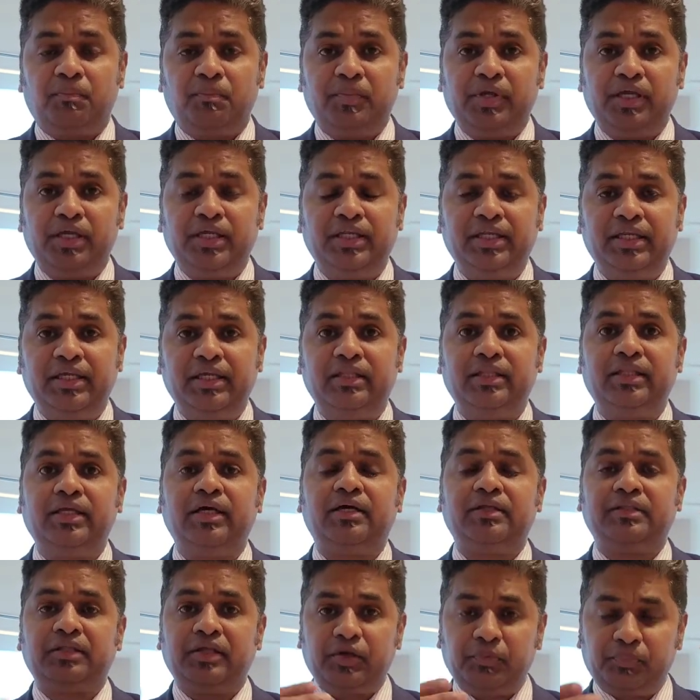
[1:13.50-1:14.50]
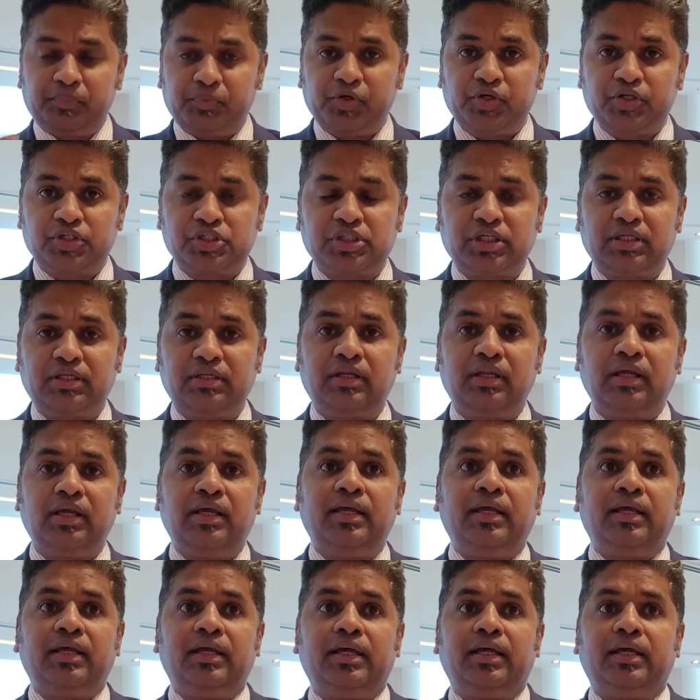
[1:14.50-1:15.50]
meaning the other person
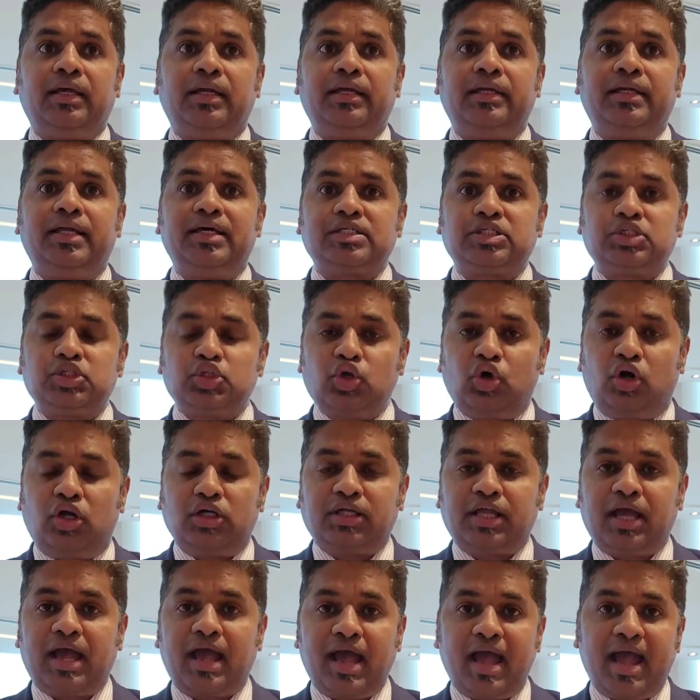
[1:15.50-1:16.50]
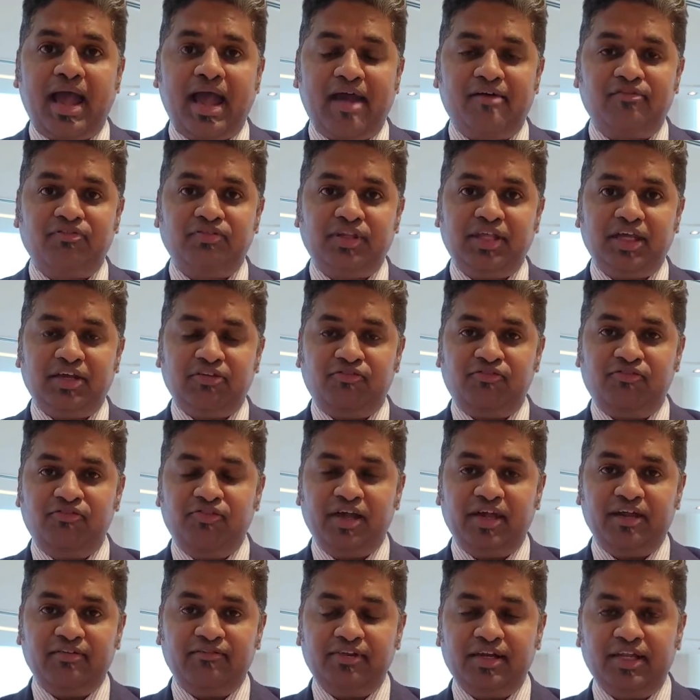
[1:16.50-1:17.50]
does not have the
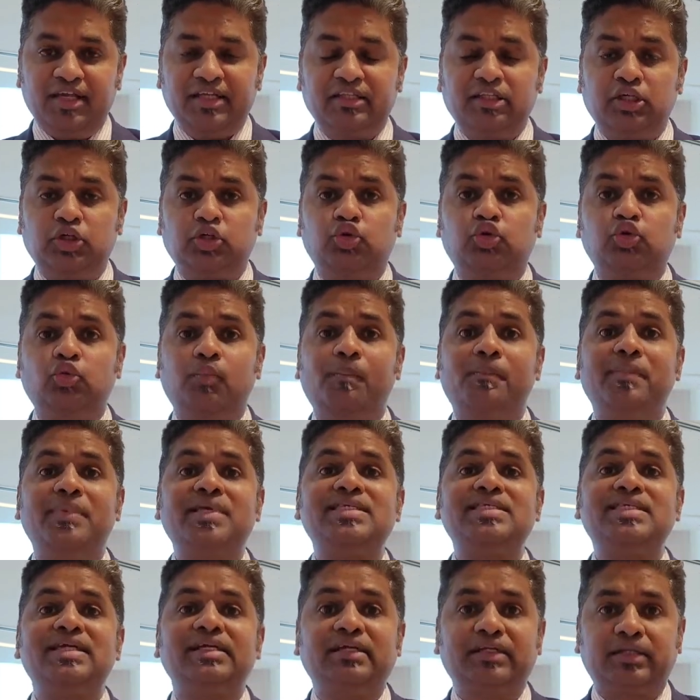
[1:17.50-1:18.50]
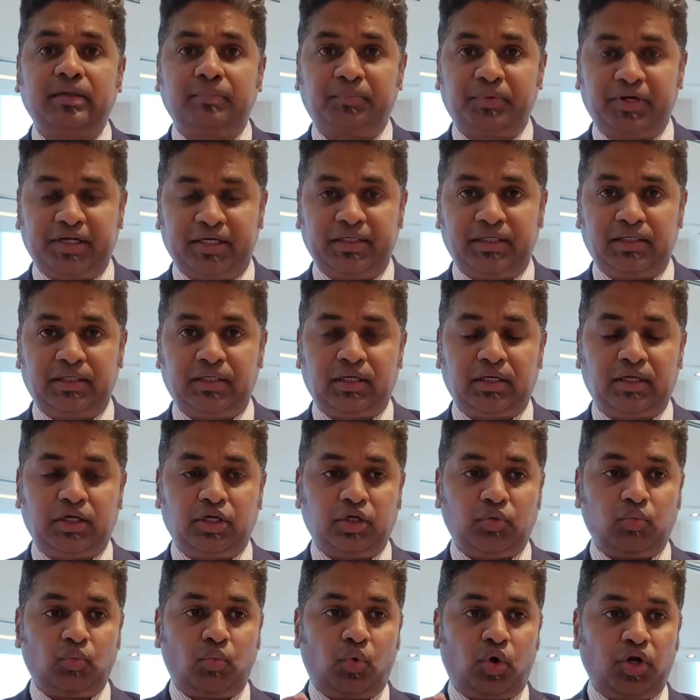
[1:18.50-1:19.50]
wavelength to misinterpret
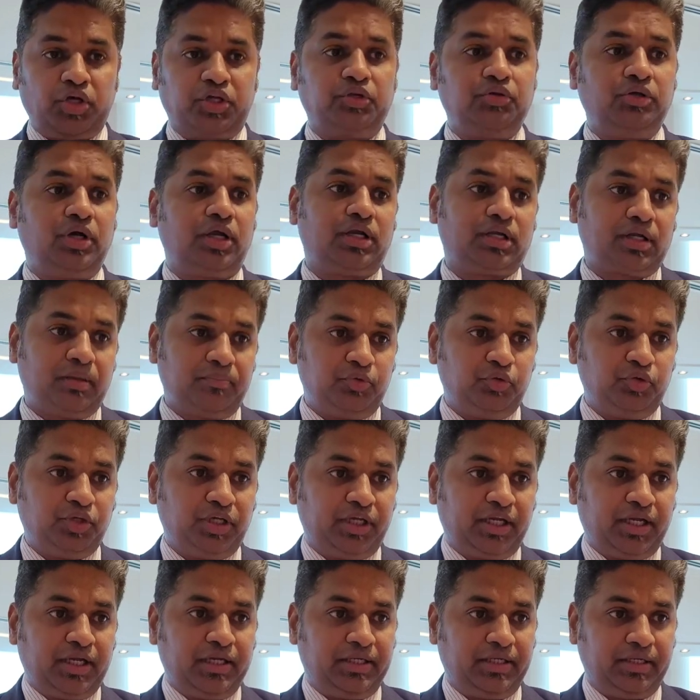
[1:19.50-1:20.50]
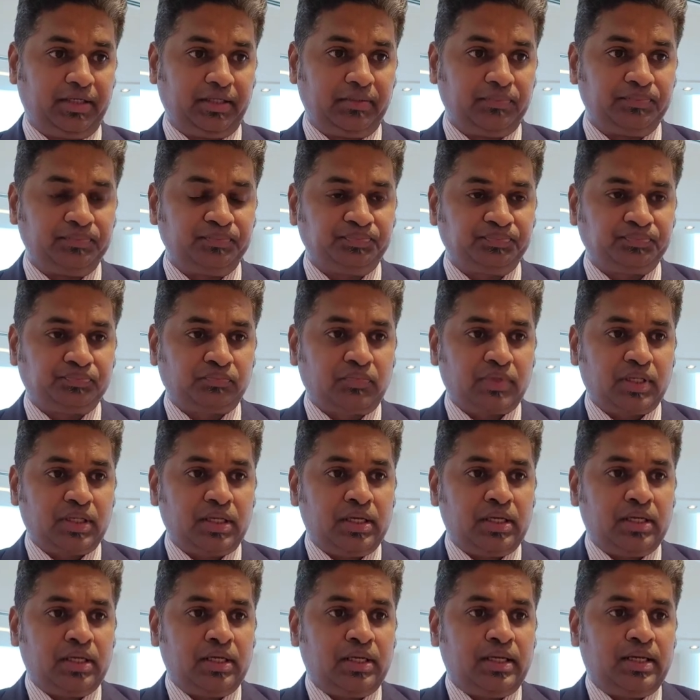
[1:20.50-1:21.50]
what you are communicating.
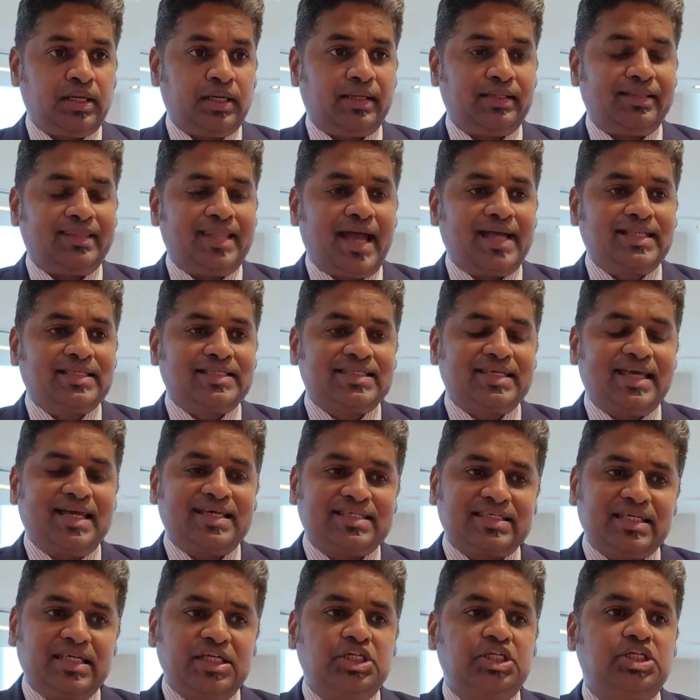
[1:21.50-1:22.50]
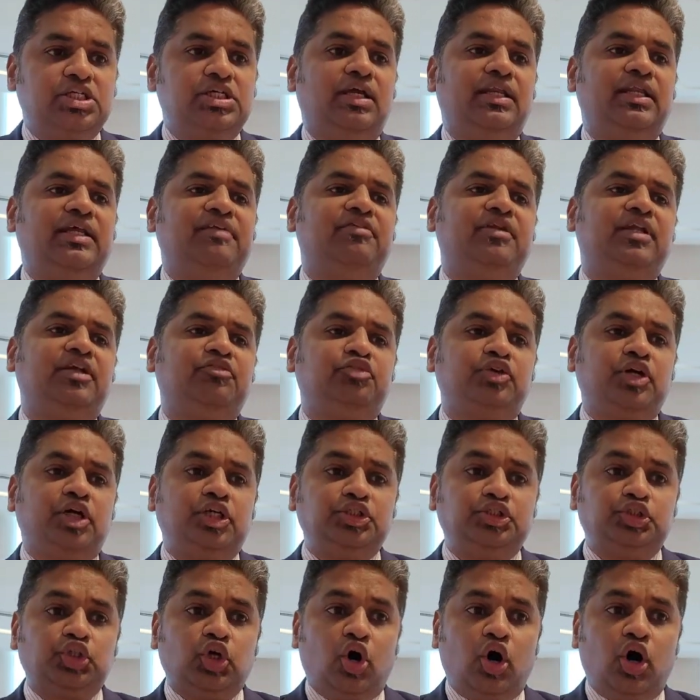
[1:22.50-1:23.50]
That's essential even if your
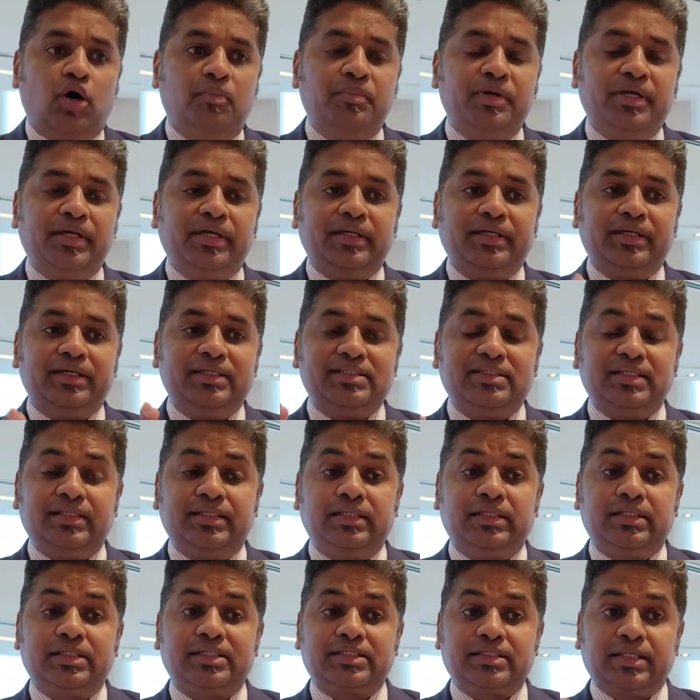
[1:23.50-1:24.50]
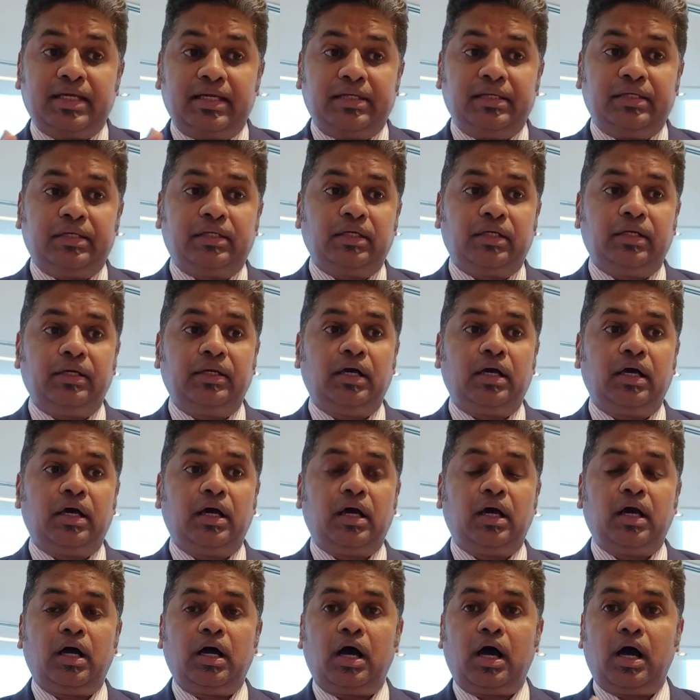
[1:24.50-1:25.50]
job isn't centered
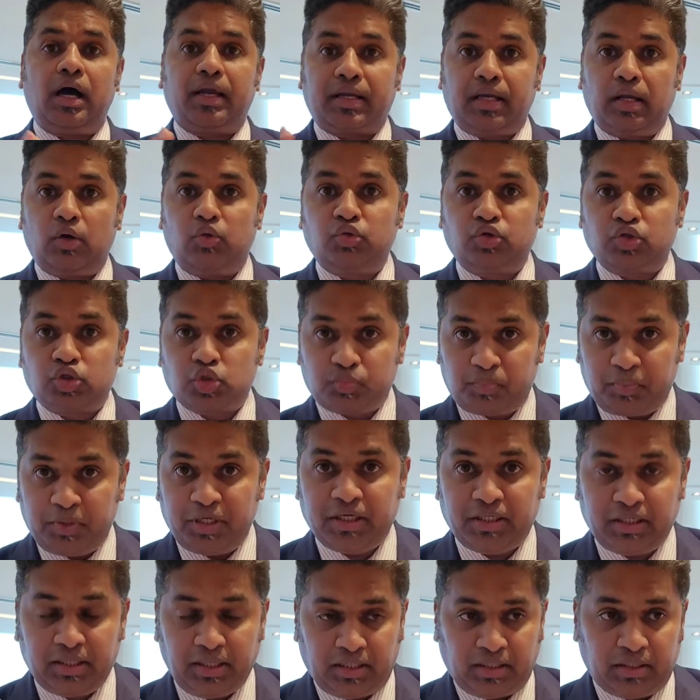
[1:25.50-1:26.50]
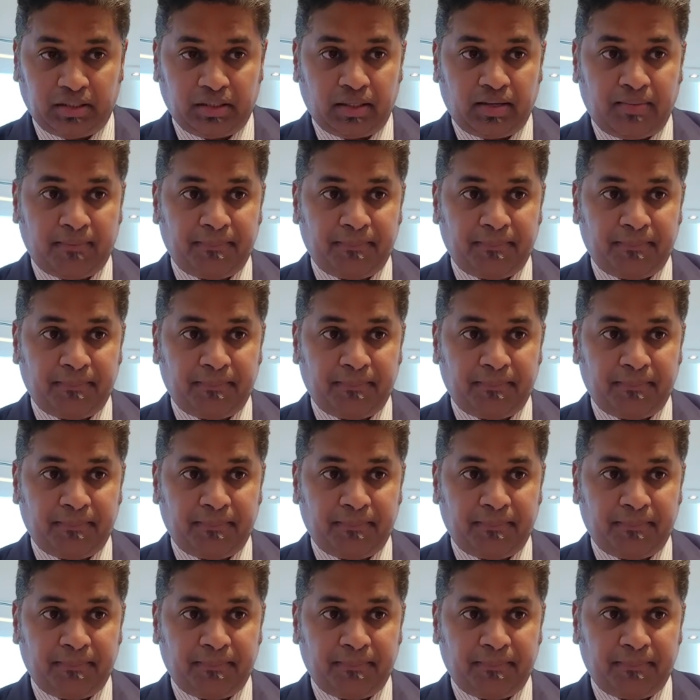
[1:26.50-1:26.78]
around speaking.